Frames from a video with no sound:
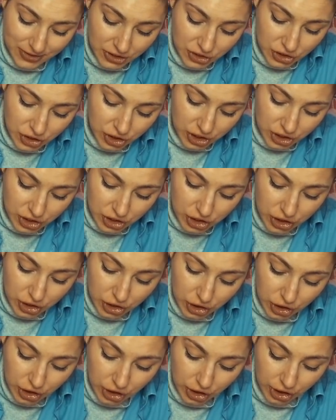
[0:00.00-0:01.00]
is just
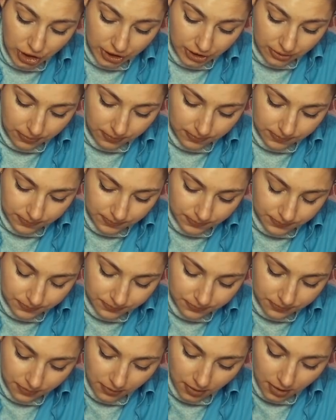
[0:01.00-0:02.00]
good,
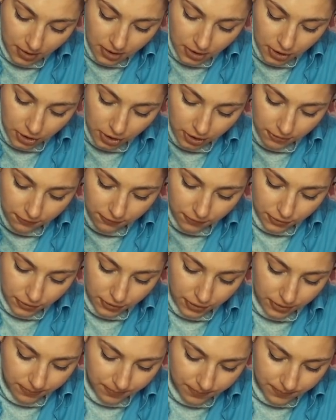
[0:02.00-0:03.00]
good
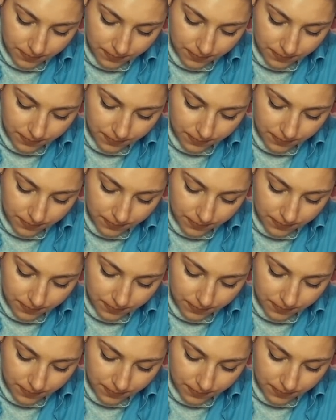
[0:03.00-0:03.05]
food.